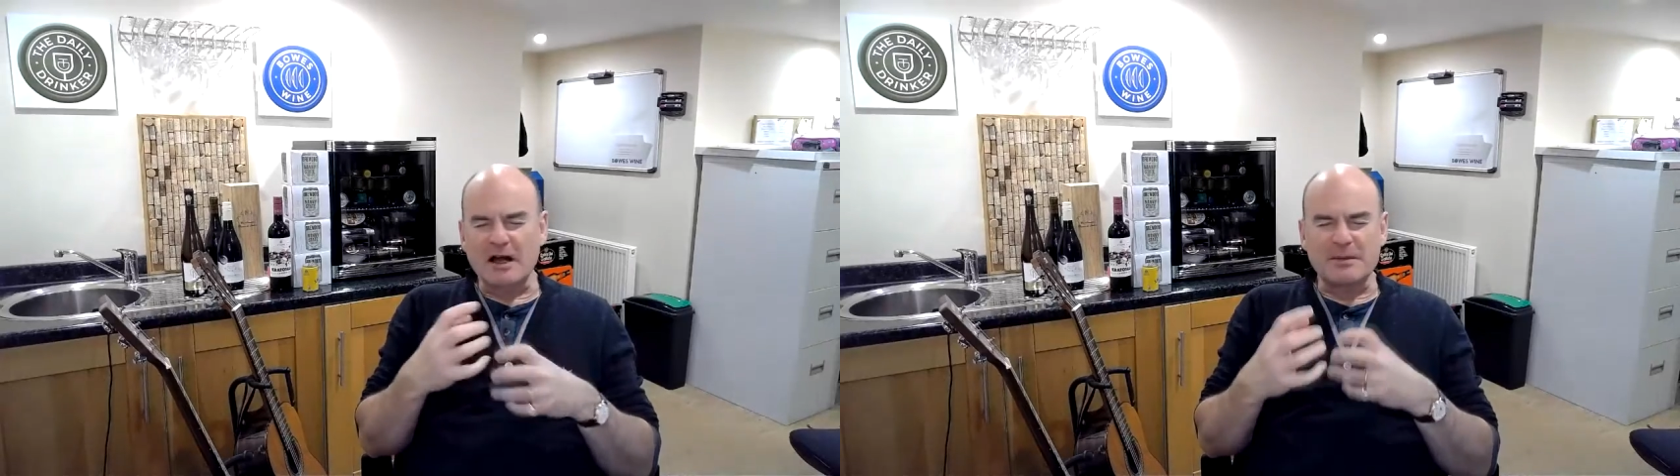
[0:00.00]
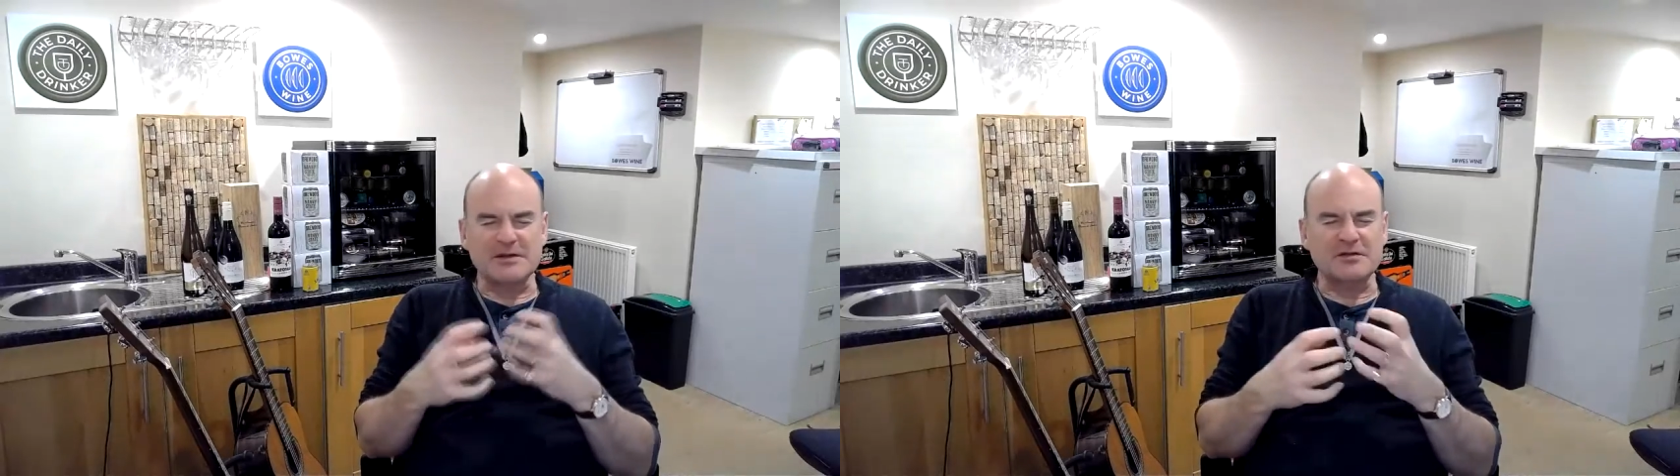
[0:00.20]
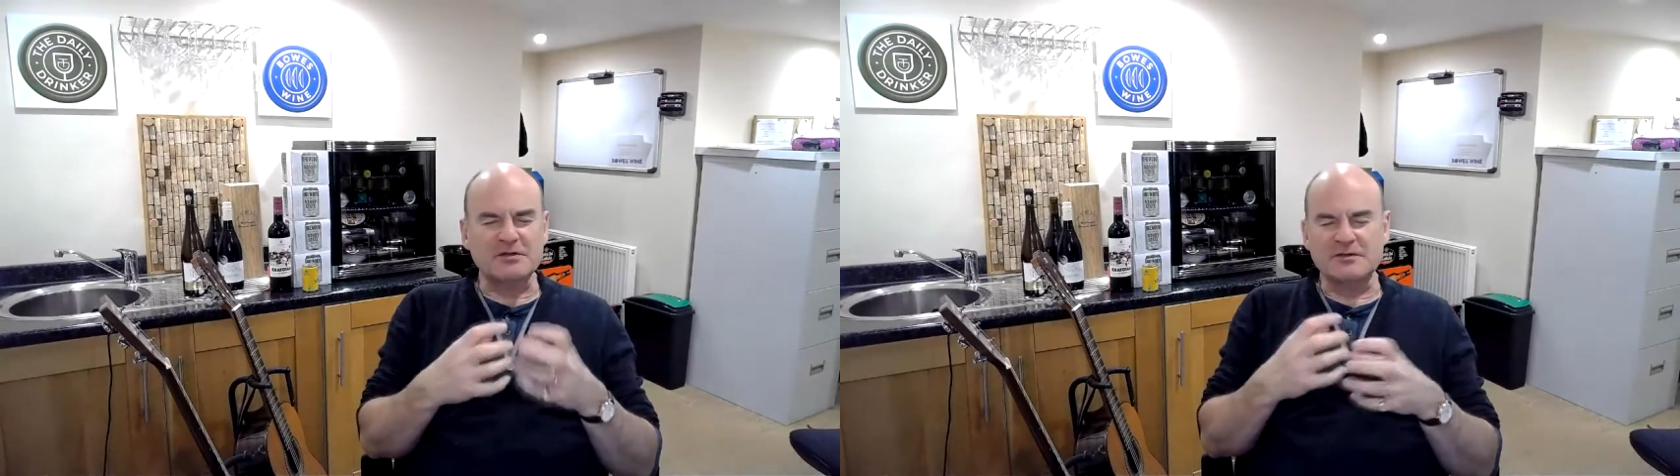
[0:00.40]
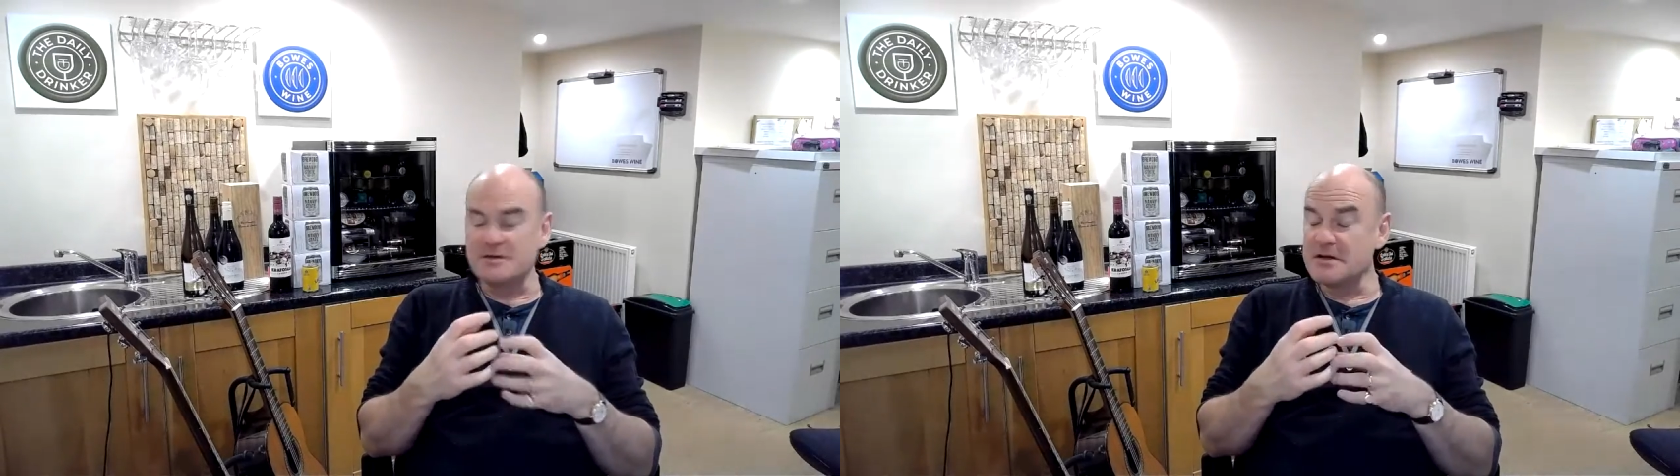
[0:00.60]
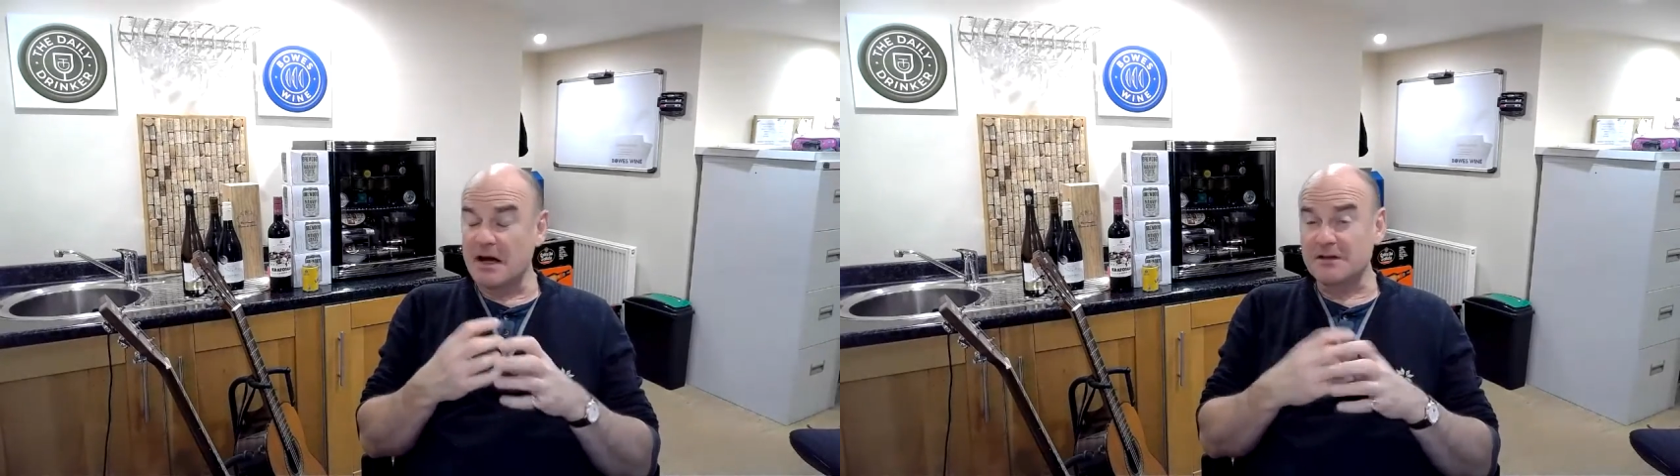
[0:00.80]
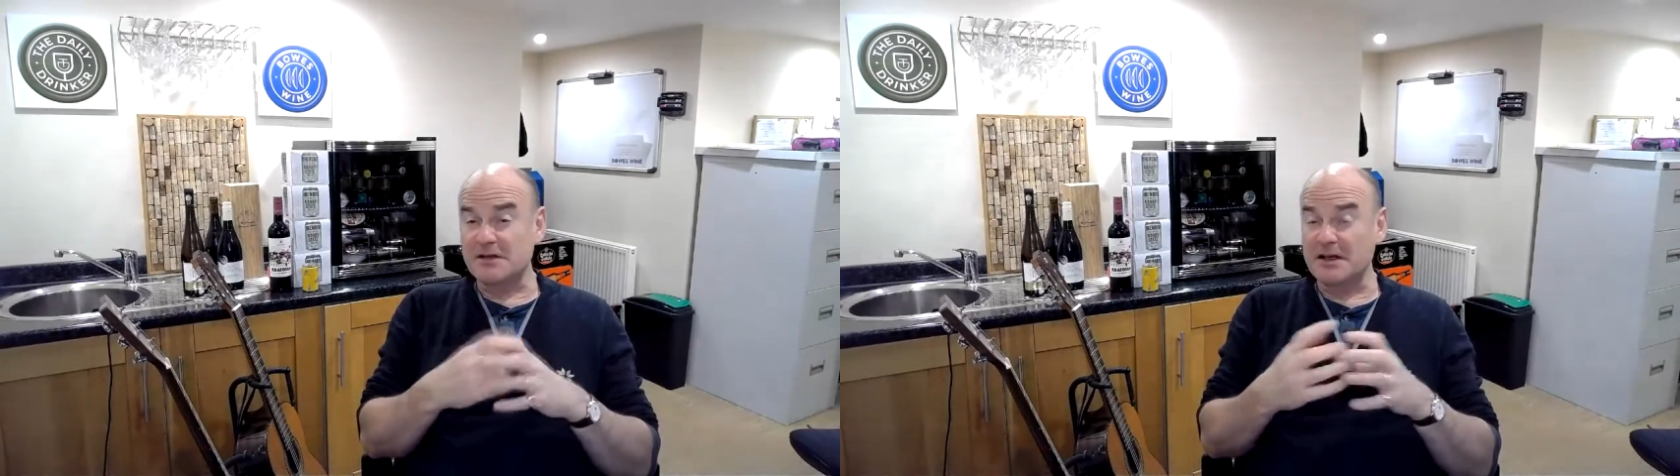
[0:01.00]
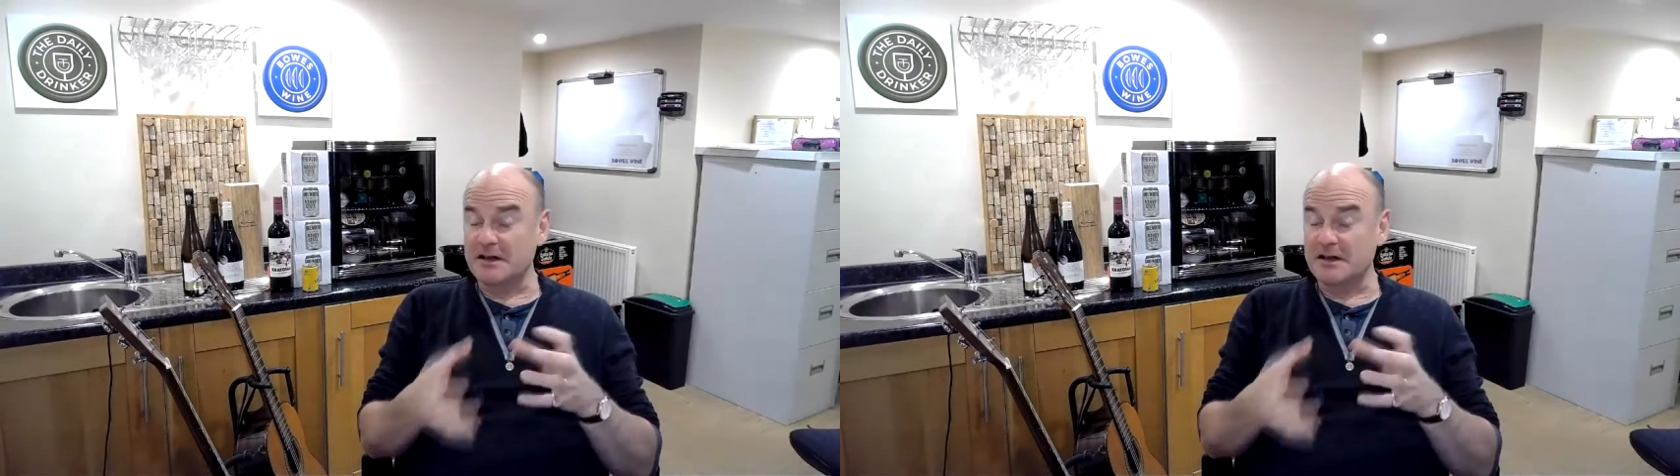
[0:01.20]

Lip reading: a bit sort of nut skin.